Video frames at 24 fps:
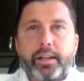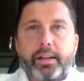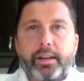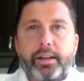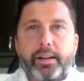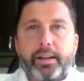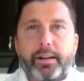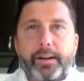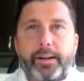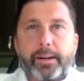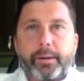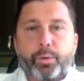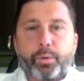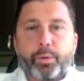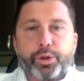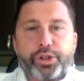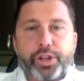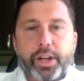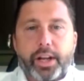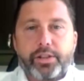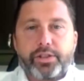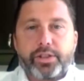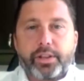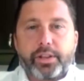We're
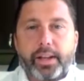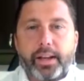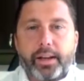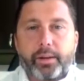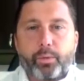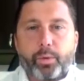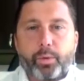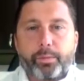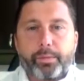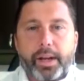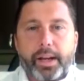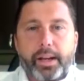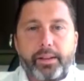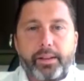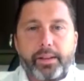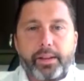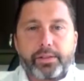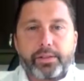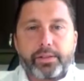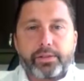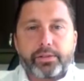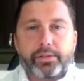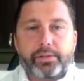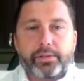changing that. We're making
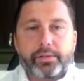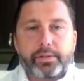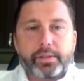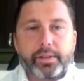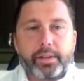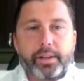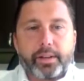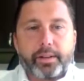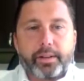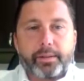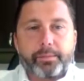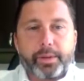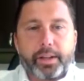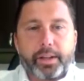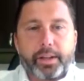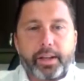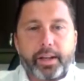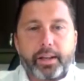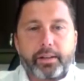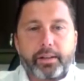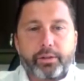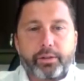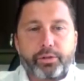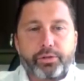this,
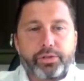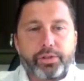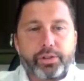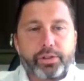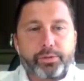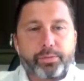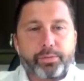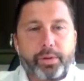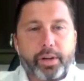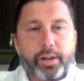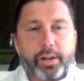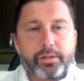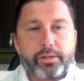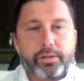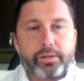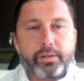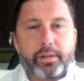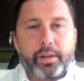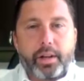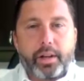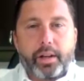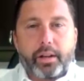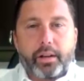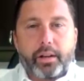again, I use the
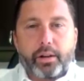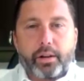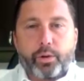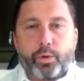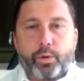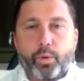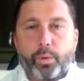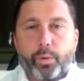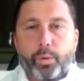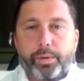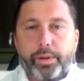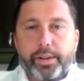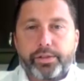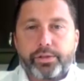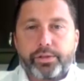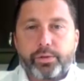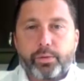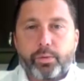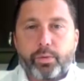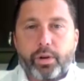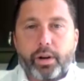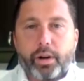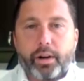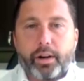expression, a cool place to
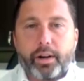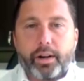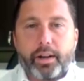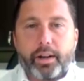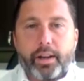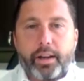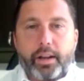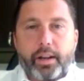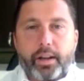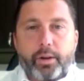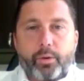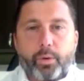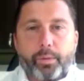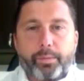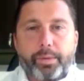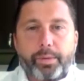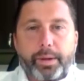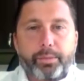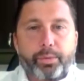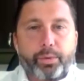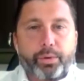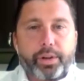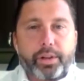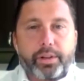work, where
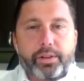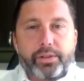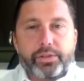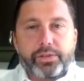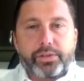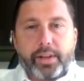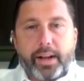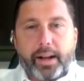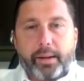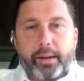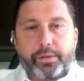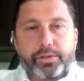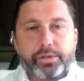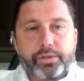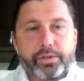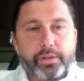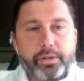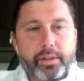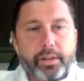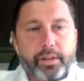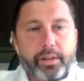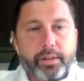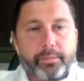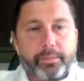people can establish
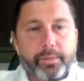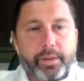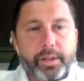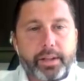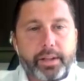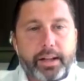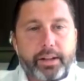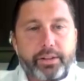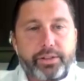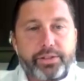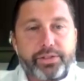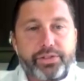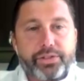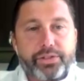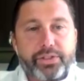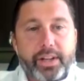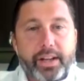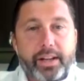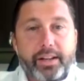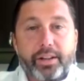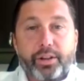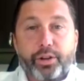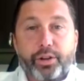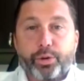an
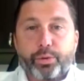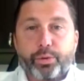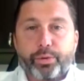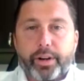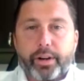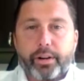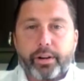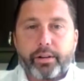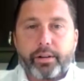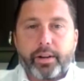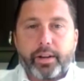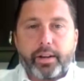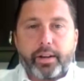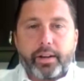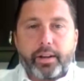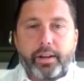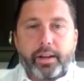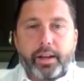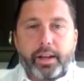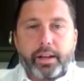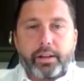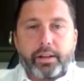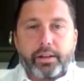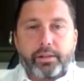outstanding career
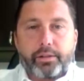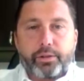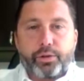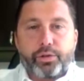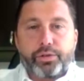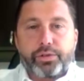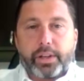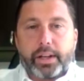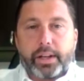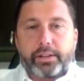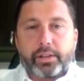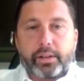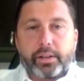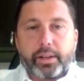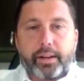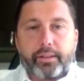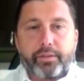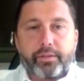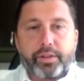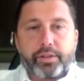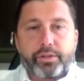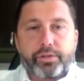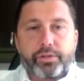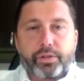and use that to
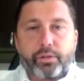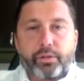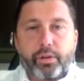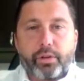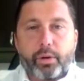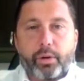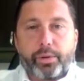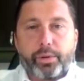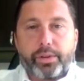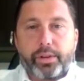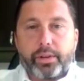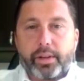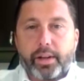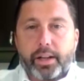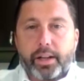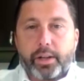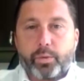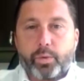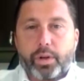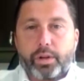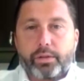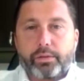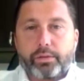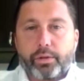leverage to grow within
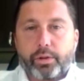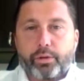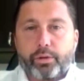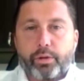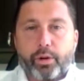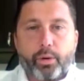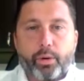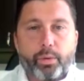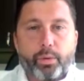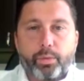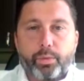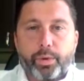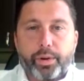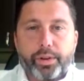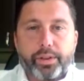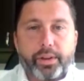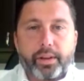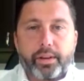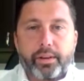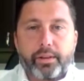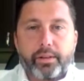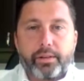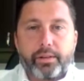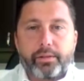Honeywell or grow
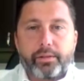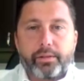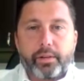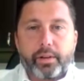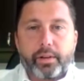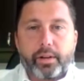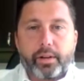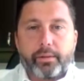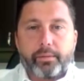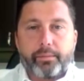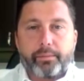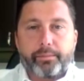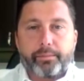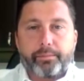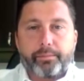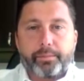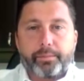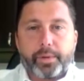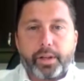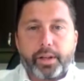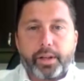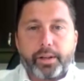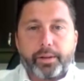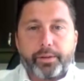within
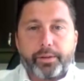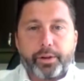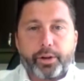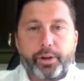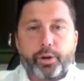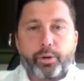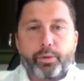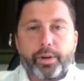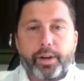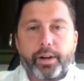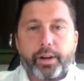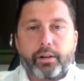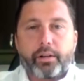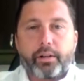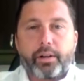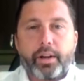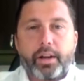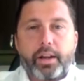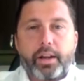their career